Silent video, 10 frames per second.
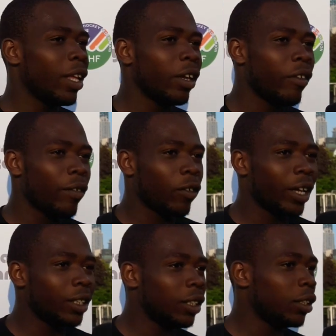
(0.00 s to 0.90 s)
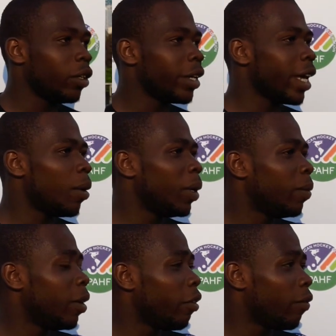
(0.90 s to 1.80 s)
everything the ref can see, so you can't
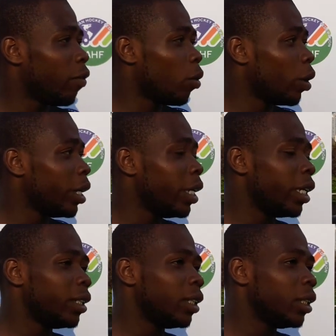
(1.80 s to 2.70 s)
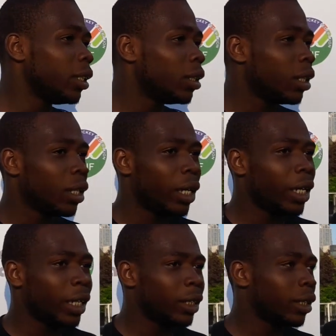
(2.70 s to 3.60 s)
blame the ref for what he didn't see.
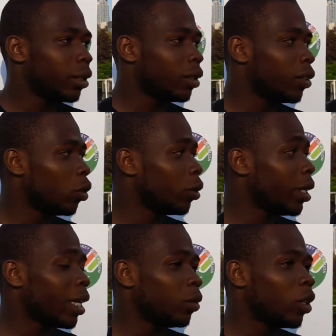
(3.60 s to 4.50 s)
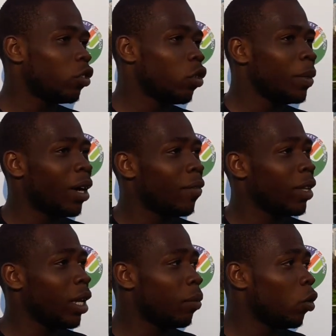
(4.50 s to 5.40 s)
And that's it. So that's what told me off
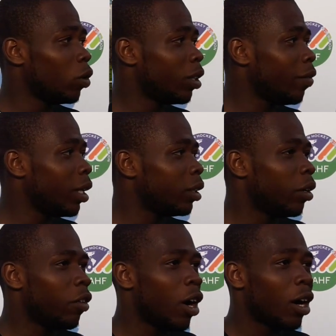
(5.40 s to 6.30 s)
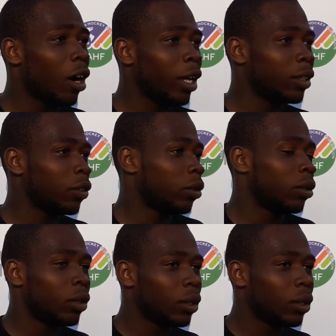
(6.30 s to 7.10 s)
the game most of it, the wrong call. So